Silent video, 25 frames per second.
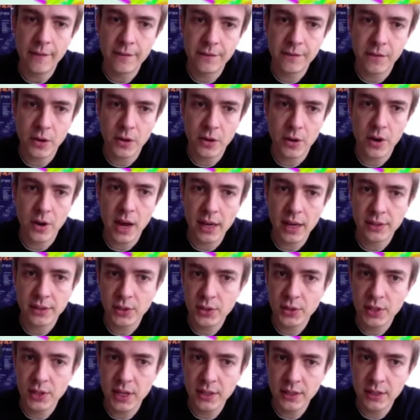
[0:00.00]
for
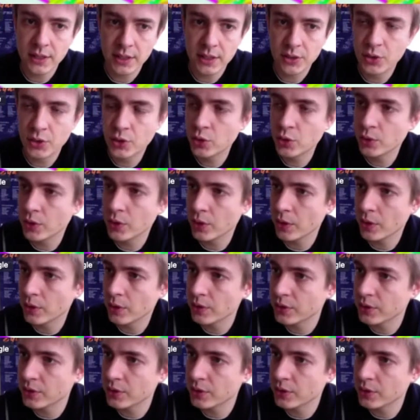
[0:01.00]
associated to the